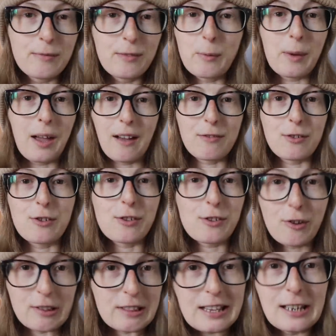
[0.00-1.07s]
We have to just
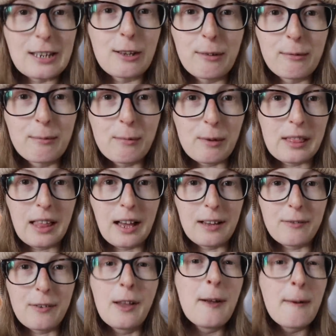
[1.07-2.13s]
continue with
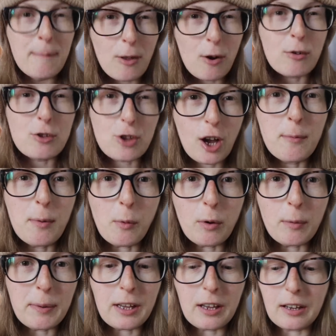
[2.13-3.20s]
life. October
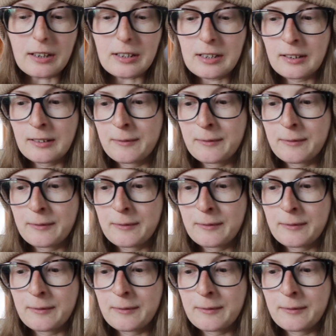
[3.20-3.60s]
will be good.